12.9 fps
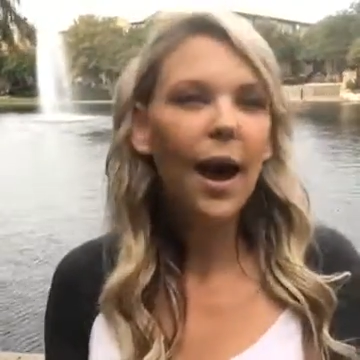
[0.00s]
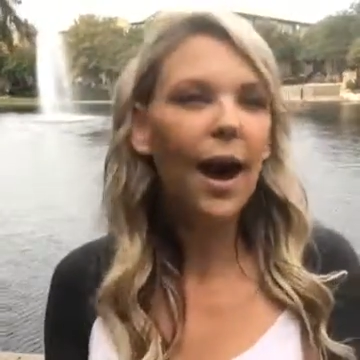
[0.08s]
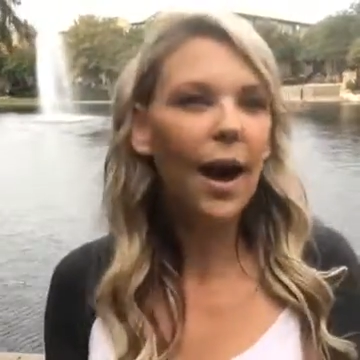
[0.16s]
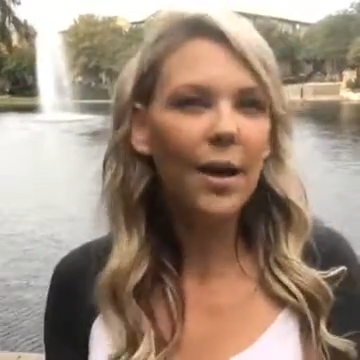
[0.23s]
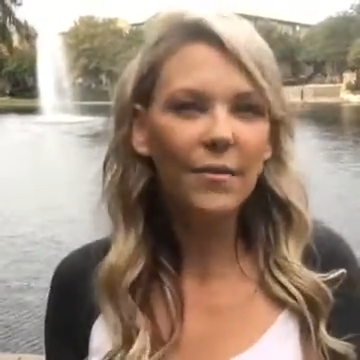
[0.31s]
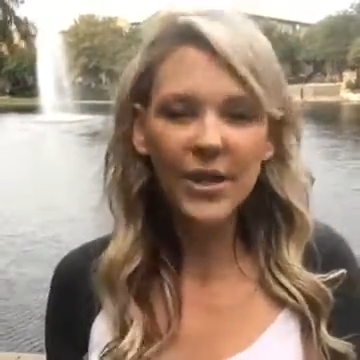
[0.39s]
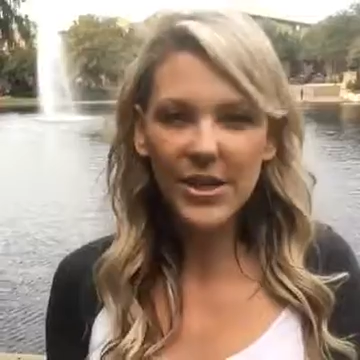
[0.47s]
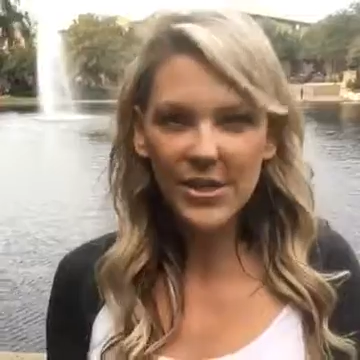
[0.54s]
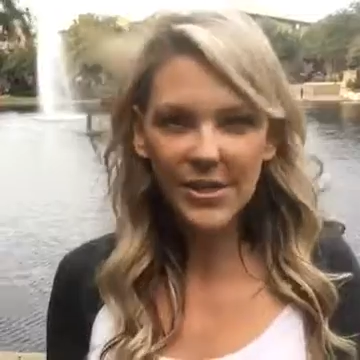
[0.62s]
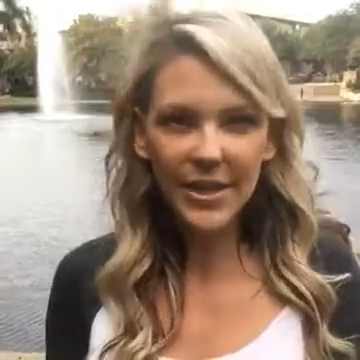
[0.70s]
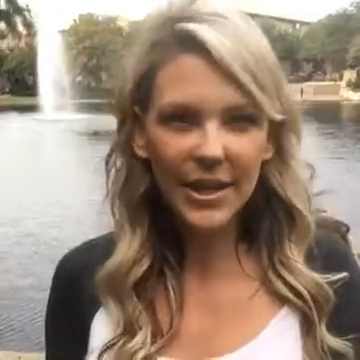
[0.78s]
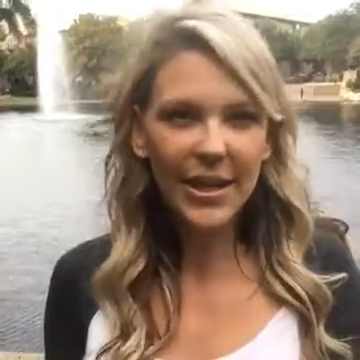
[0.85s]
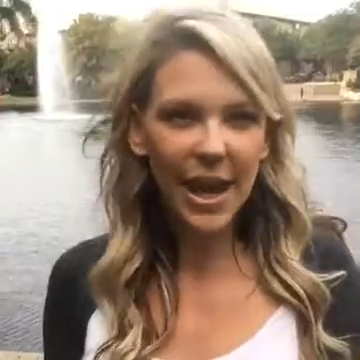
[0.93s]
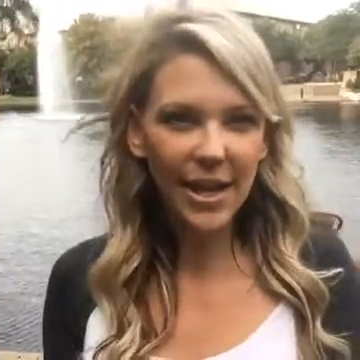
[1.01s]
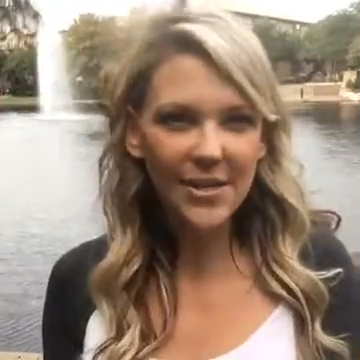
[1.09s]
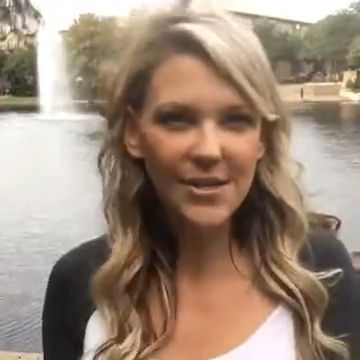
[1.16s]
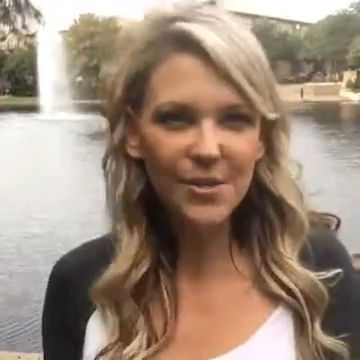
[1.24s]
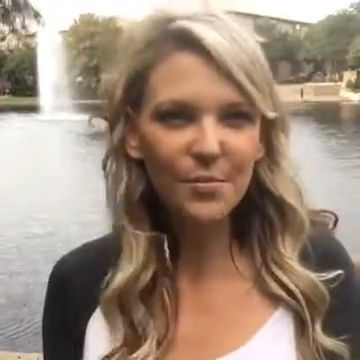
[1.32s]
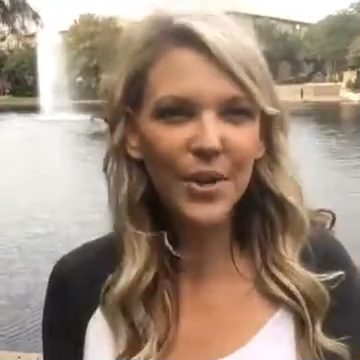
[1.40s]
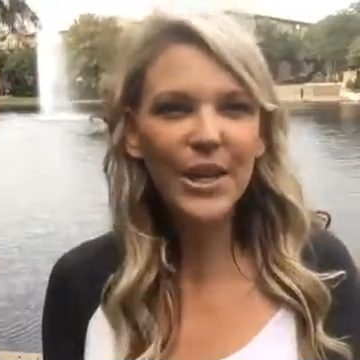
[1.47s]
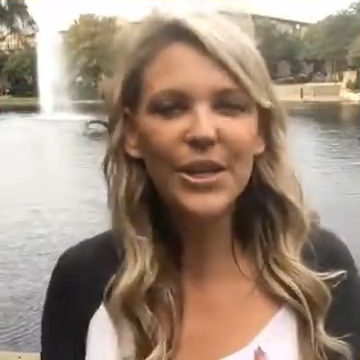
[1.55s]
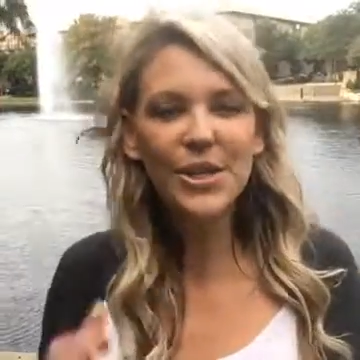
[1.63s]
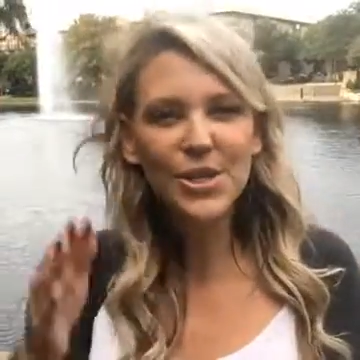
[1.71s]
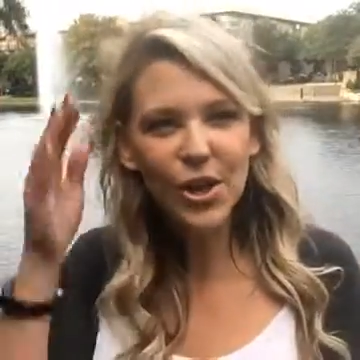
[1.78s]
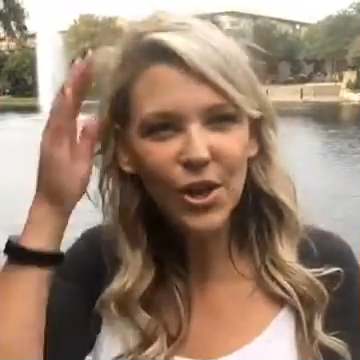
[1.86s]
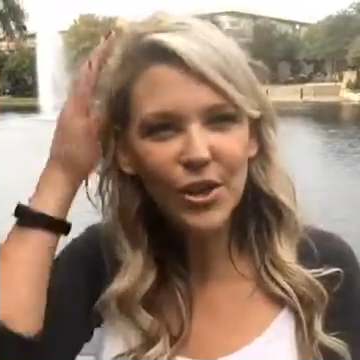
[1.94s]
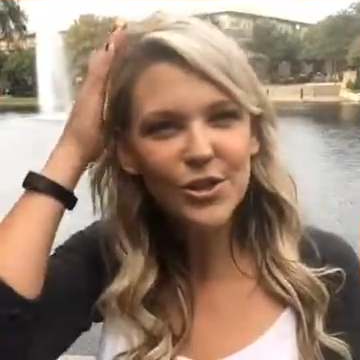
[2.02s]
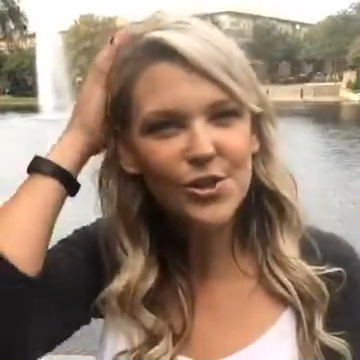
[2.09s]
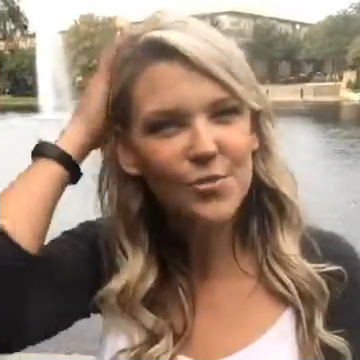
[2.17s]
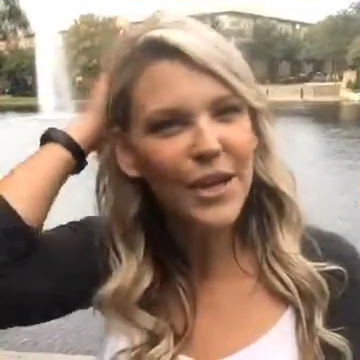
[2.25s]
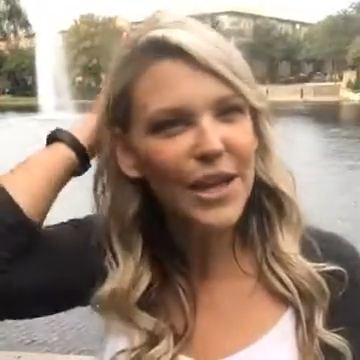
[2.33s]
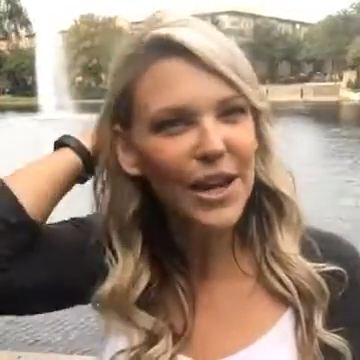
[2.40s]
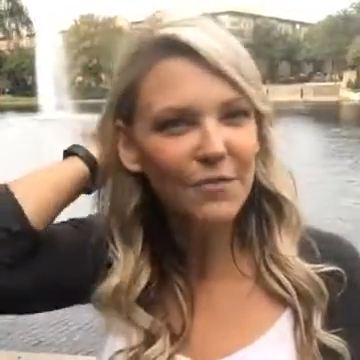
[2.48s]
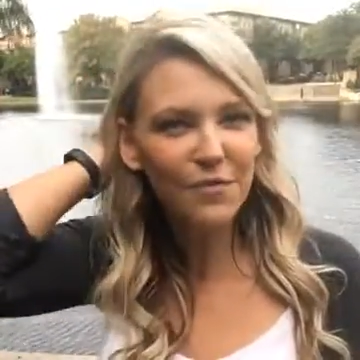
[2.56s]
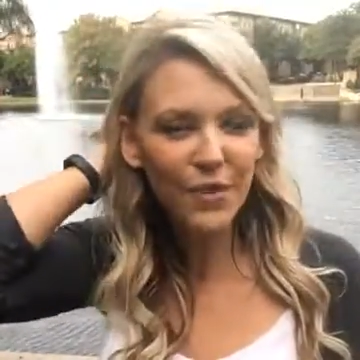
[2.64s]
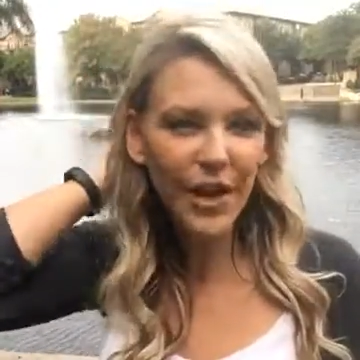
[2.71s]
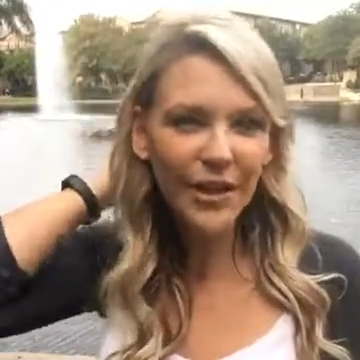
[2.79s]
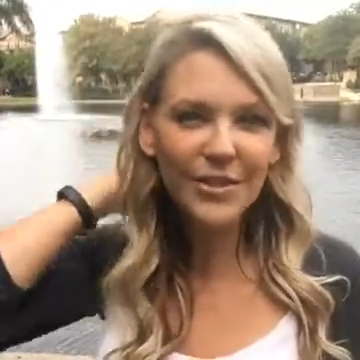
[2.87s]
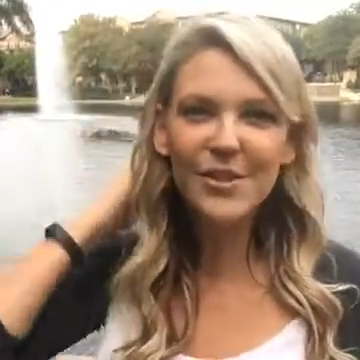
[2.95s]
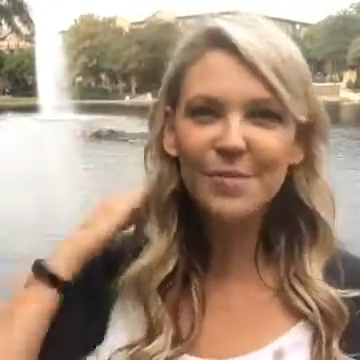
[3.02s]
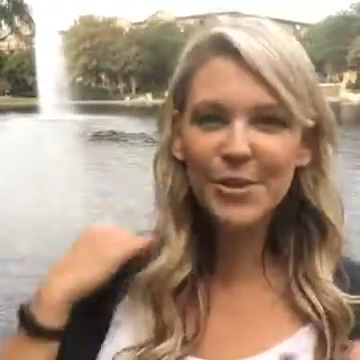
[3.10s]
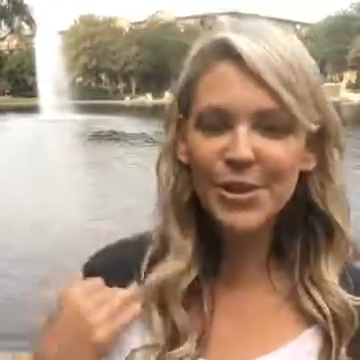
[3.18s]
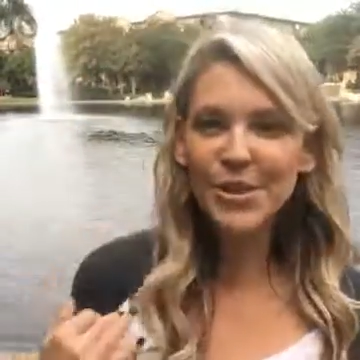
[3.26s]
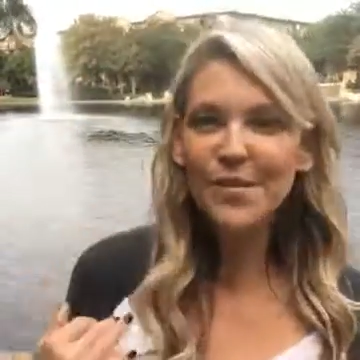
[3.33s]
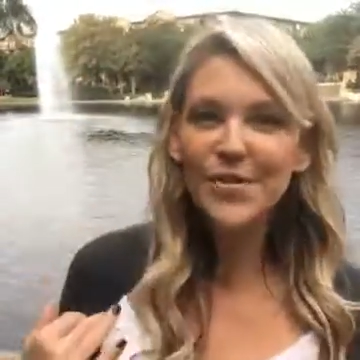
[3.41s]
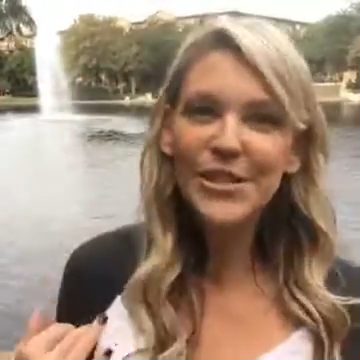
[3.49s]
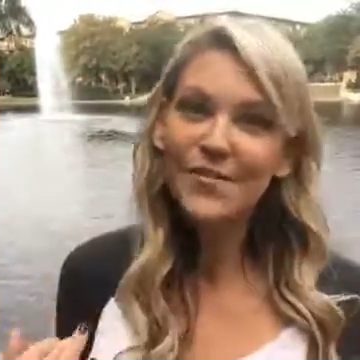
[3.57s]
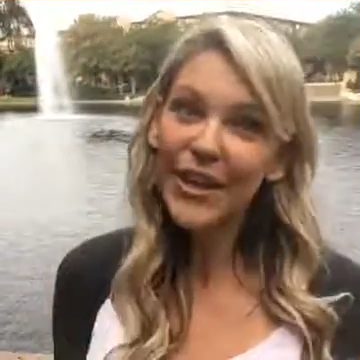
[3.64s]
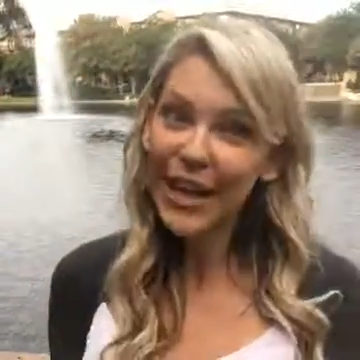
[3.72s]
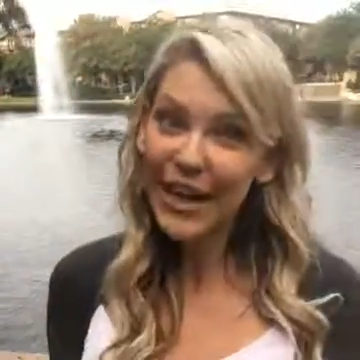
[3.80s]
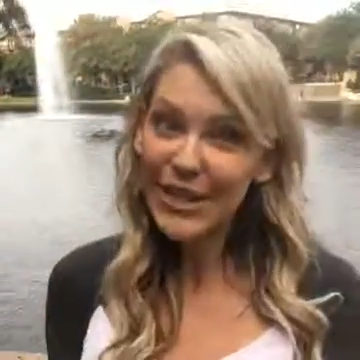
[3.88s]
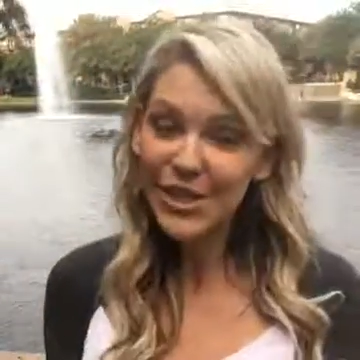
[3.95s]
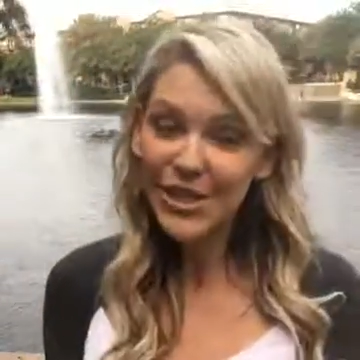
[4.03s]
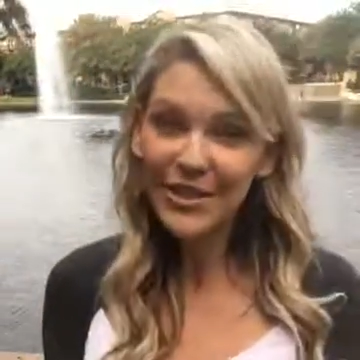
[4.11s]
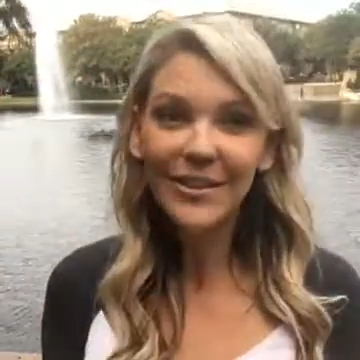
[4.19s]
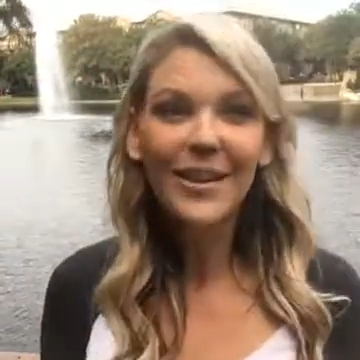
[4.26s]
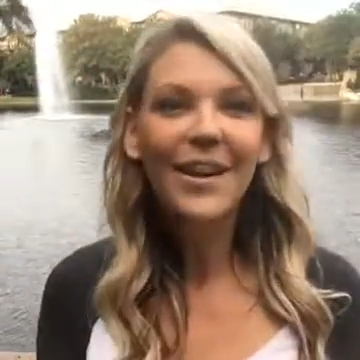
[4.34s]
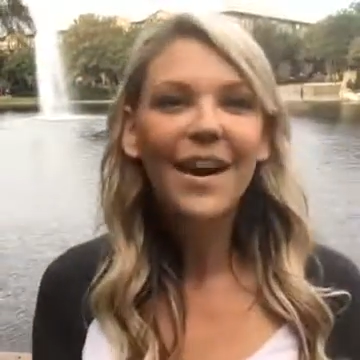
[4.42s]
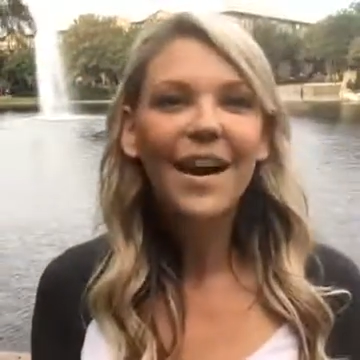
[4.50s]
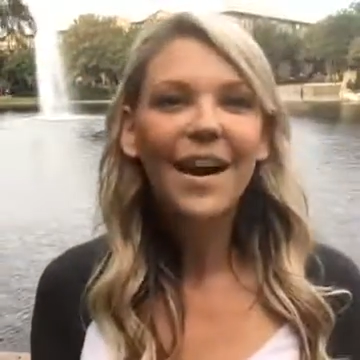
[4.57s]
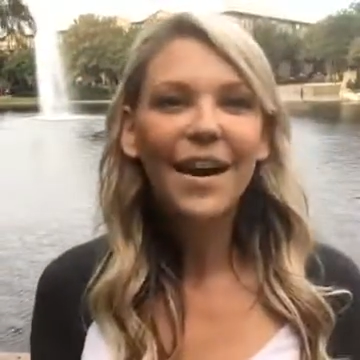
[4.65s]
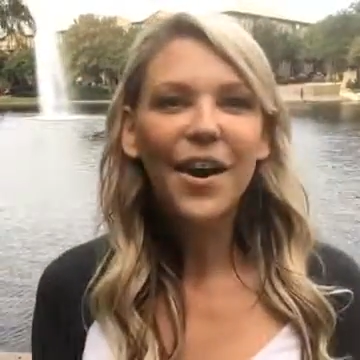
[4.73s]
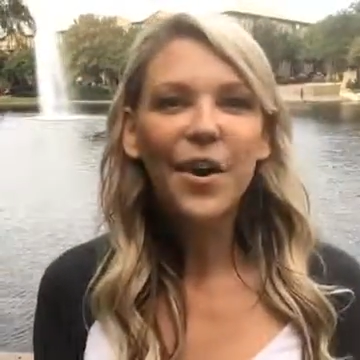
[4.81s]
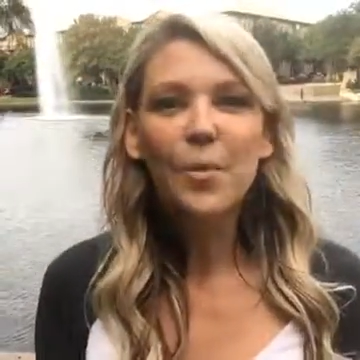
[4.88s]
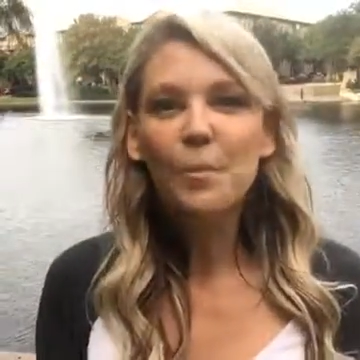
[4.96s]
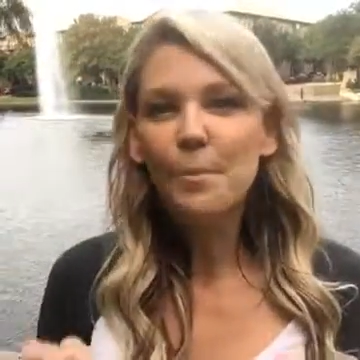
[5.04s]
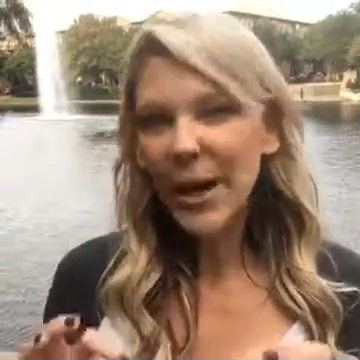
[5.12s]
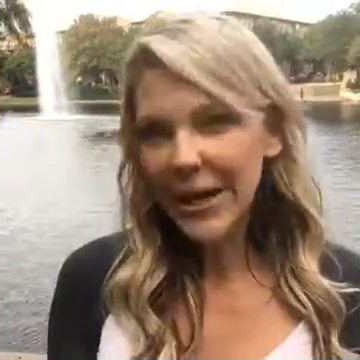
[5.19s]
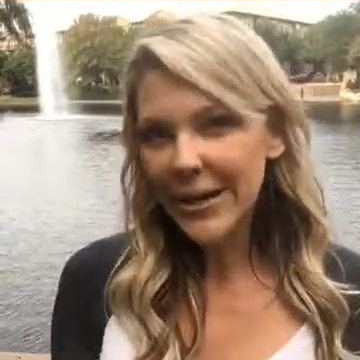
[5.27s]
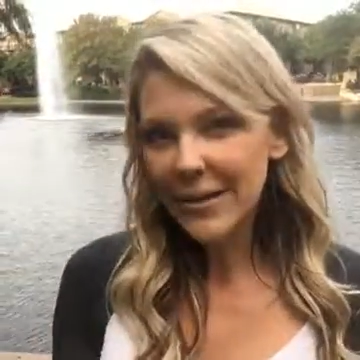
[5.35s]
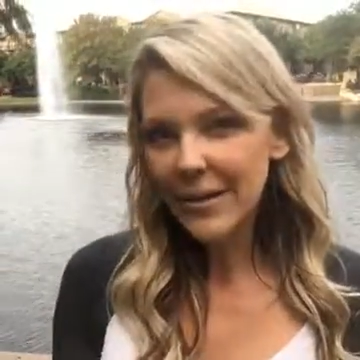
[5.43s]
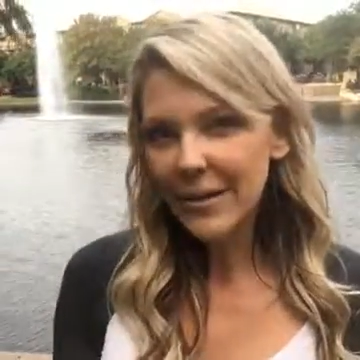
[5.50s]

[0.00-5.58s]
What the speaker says: Obviously, yes, we can indulge, we can have fun, especially if it's vacation, but